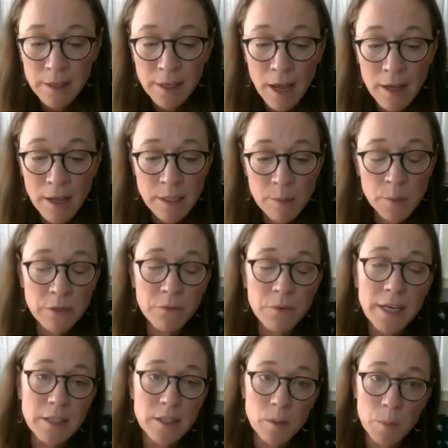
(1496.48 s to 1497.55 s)
The concept of
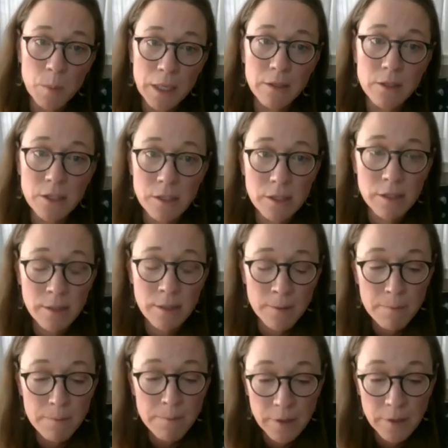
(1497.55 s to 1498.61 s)
right speech,
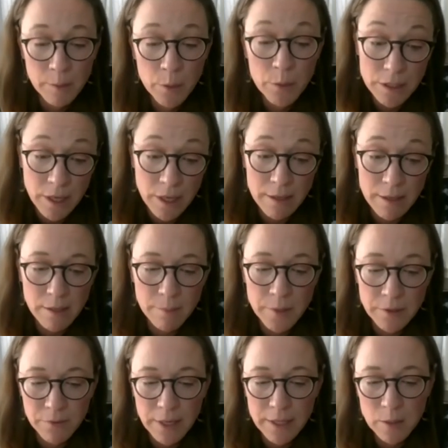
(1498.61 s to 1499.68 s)
the Buddhist
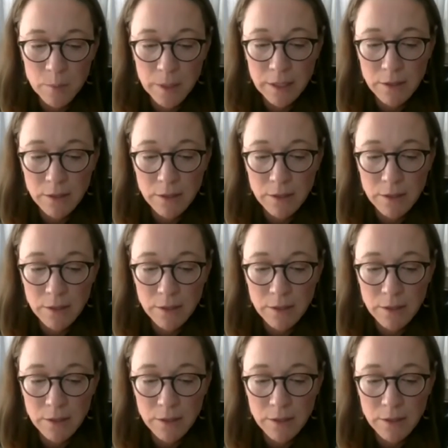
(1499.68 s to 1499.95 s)
concept of right